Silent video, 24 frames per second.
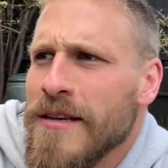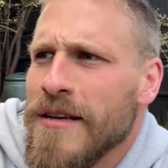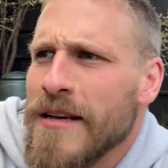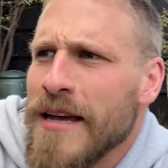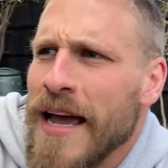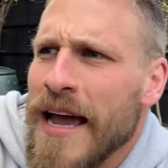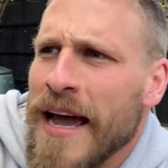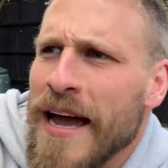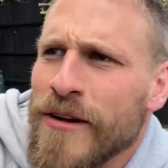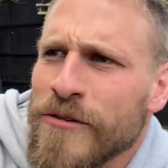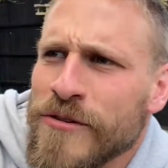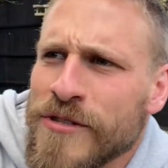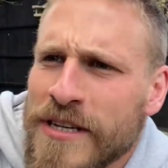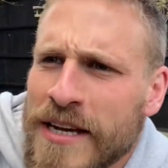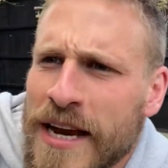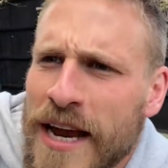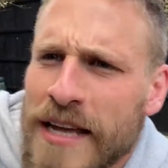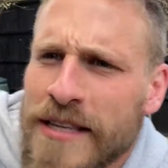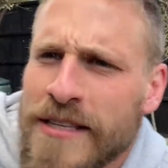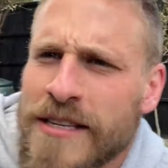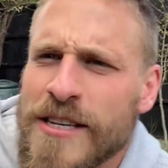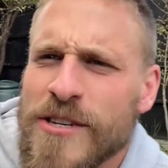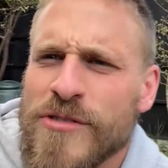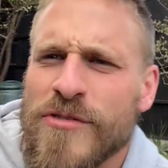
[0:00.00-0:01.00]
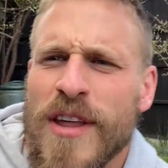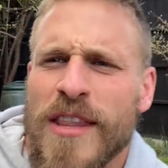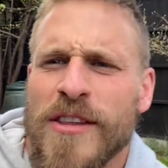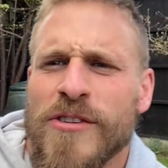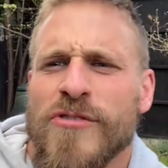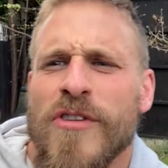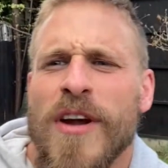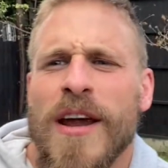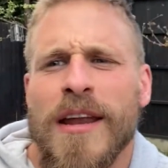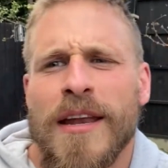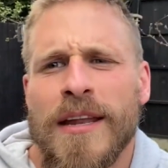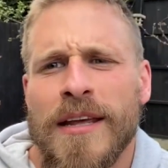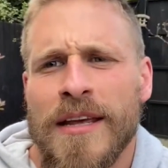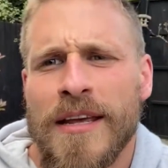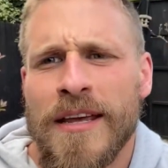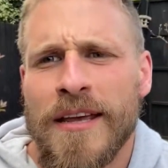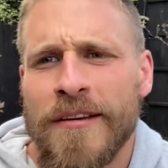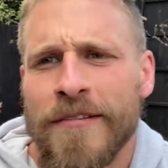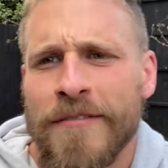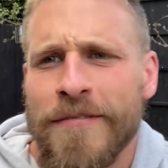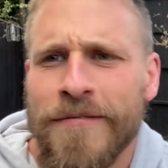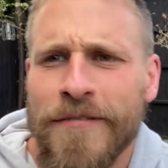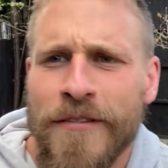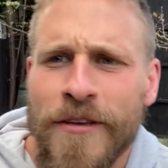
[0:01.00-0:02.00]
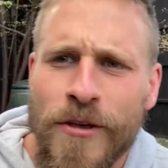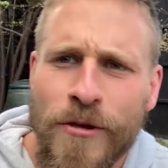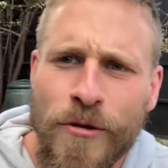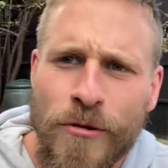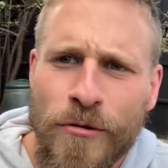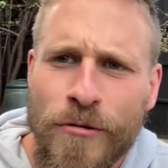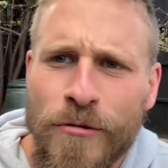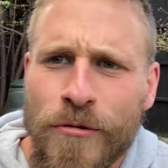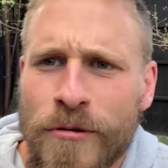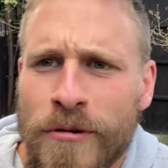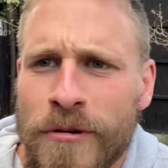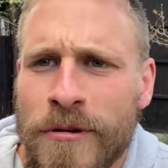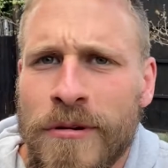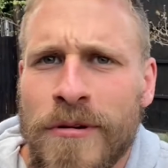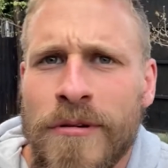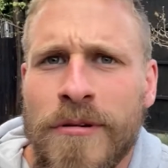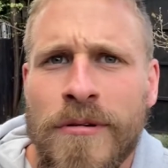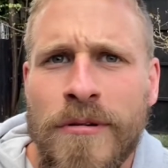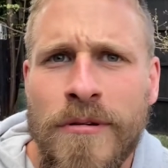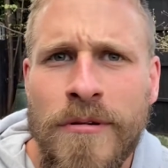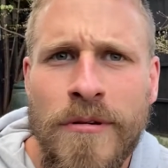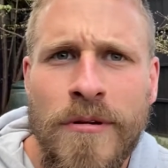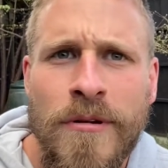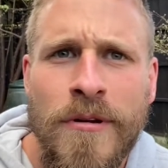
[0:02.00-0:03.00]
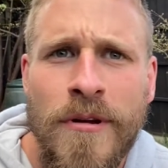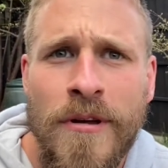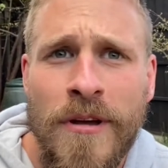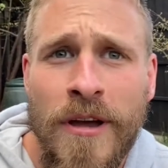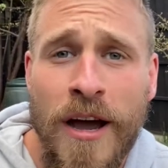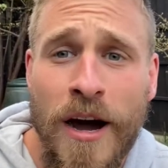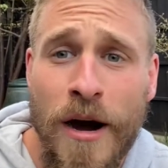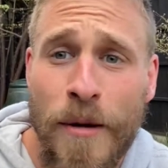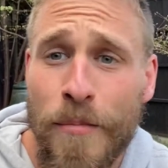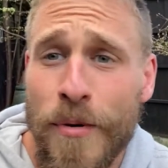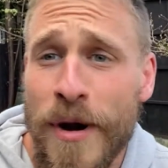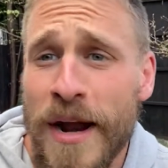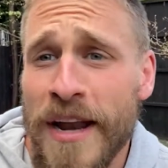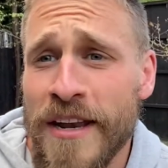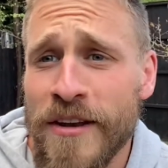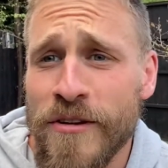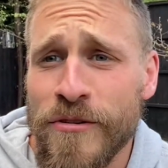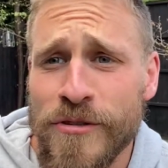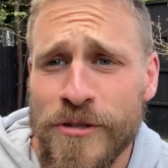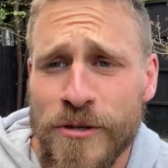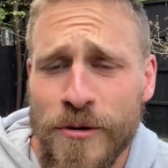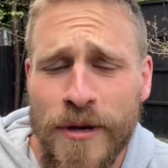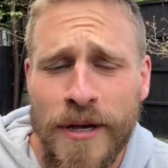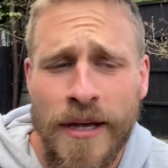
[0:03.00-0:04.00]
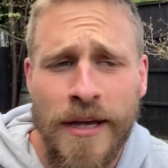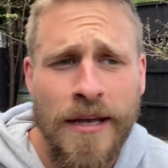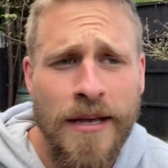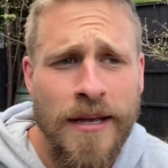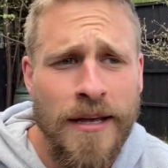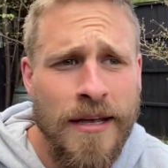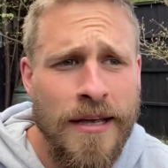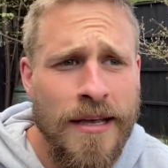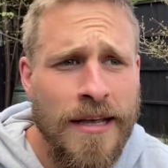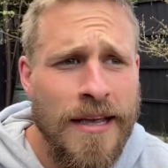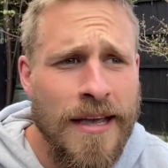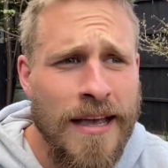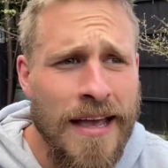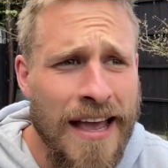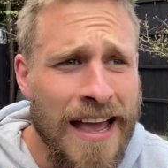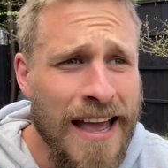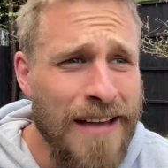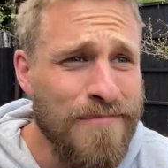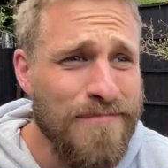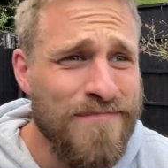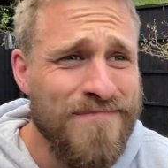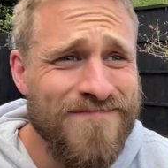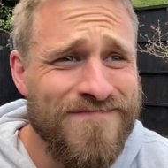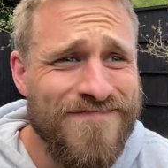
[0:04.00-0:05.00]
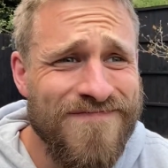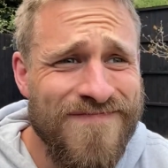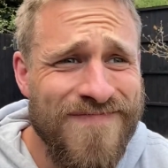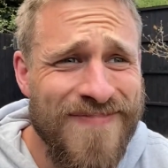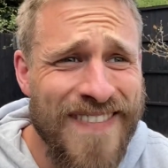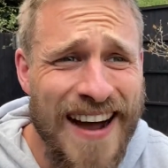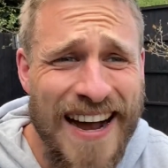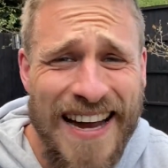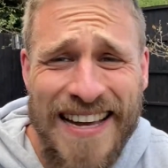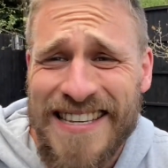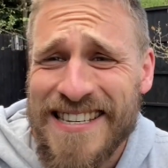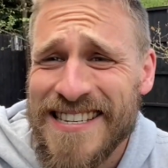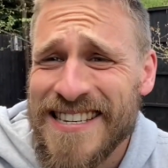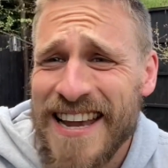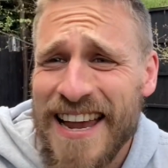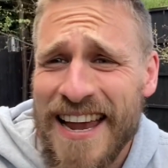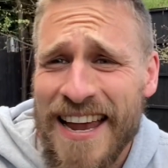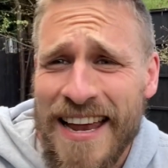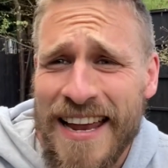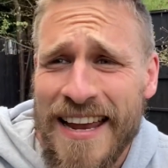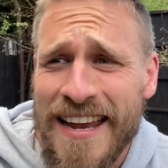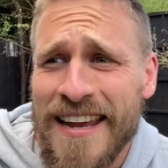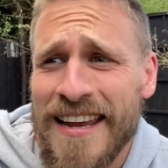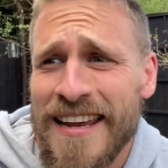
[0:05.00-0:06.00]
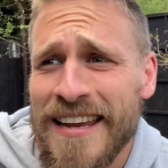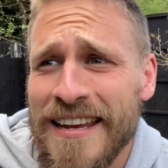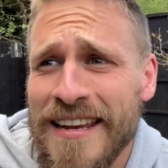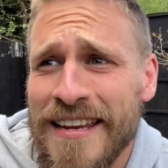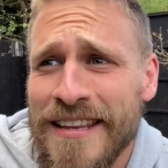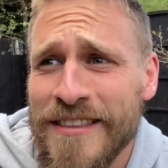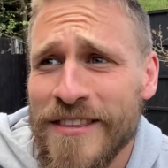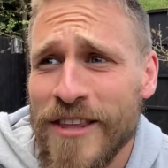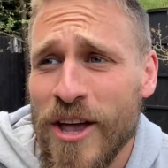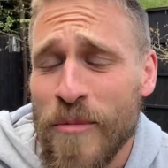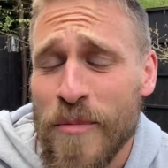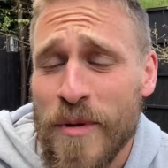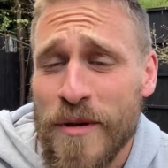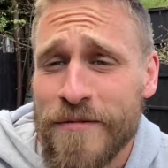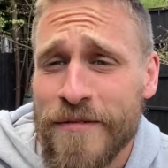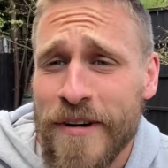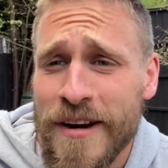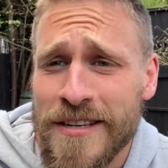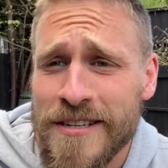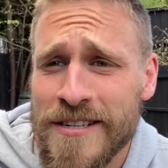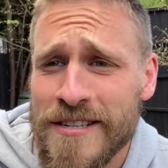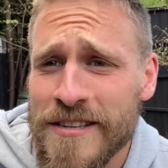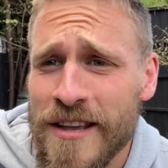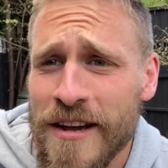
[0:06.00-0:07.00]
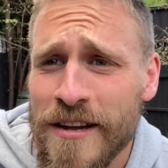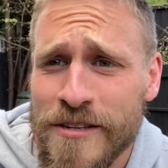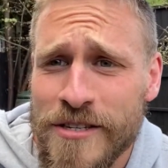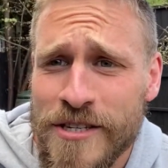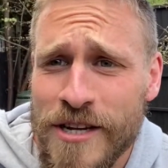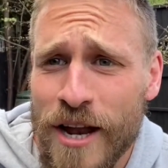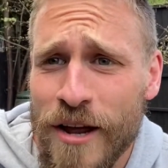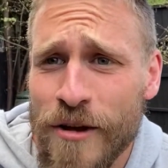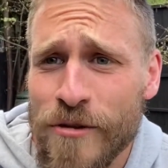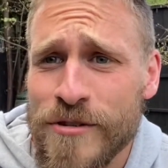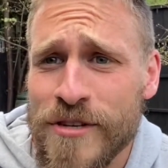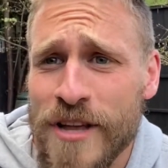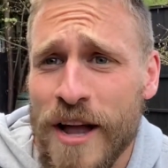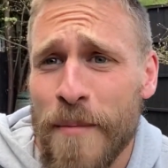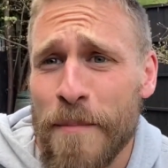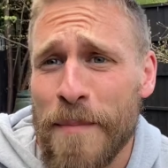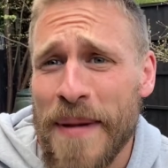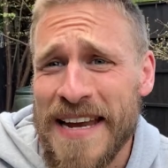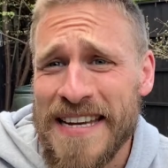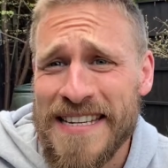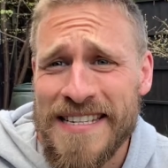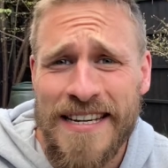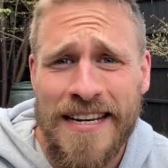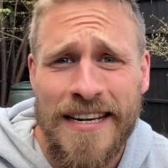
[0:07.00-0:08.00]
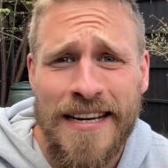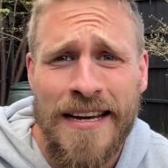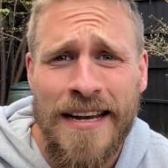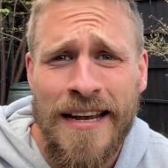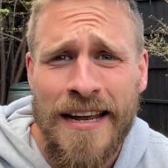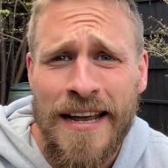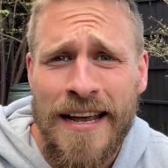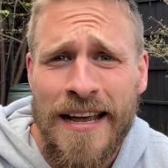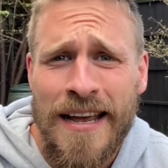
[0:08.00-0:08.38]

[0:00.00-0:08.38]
how to get into strength training if you are brand new to it. I'd say don't be afraid to start slow, start basic,